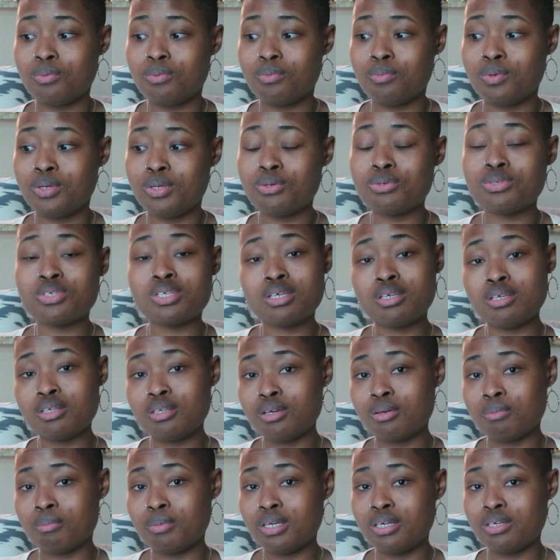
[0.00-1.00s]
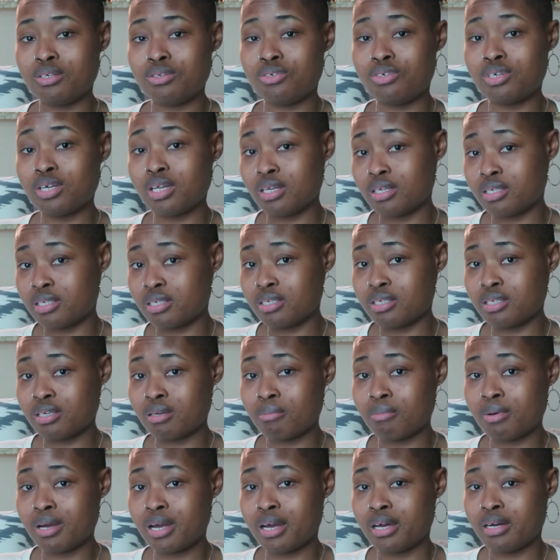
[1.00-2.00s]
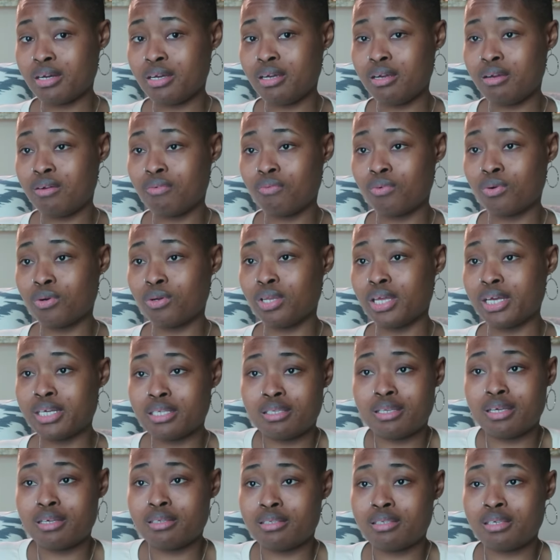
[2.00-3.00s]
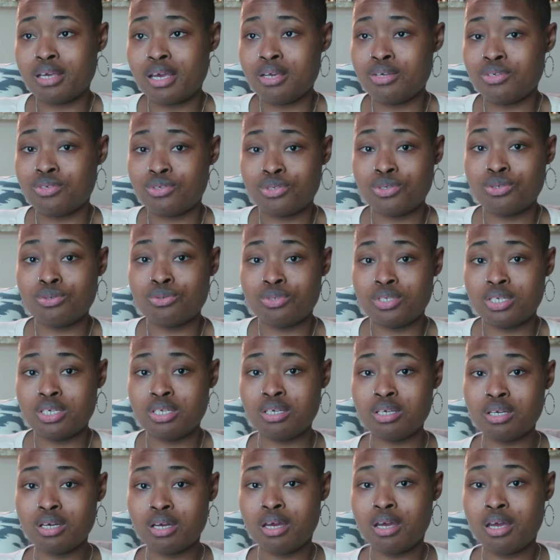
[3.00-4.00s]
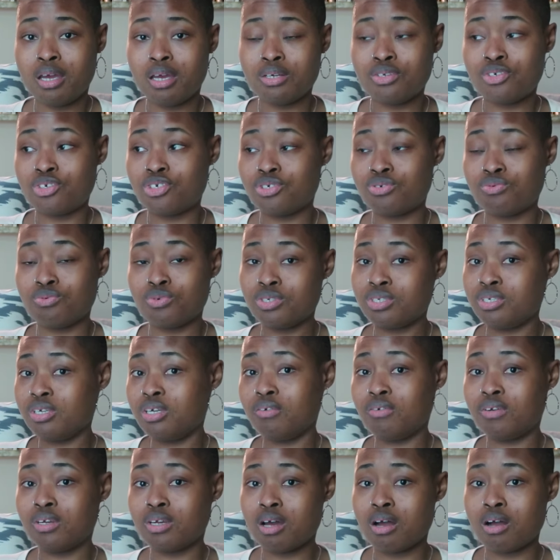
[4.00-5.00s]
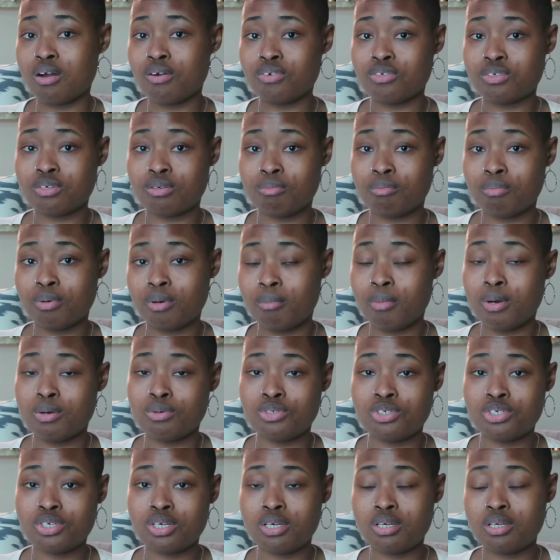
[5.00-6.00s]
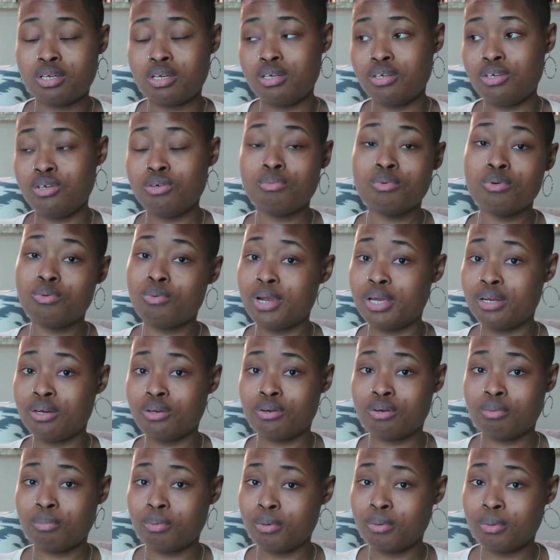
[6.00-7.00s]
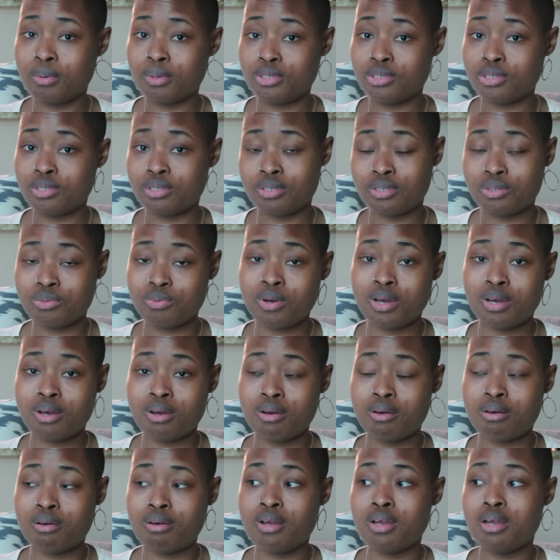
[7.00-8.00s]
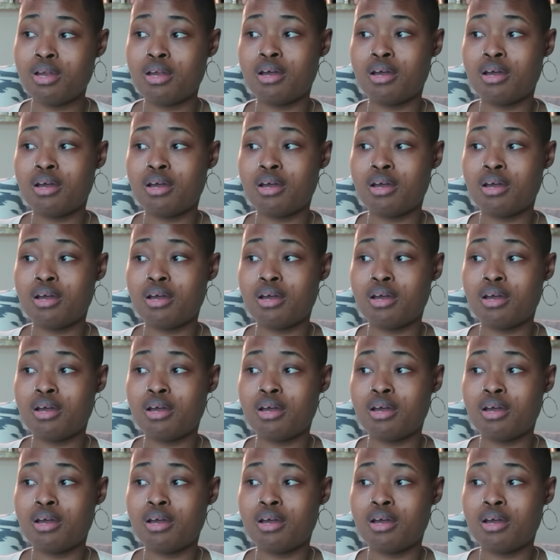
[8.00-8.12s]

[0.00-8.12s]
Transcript: When you're sitting there being jealous of somebody, or let's say Susie just received an awesome promotion and you've been waiting on the promotion as well,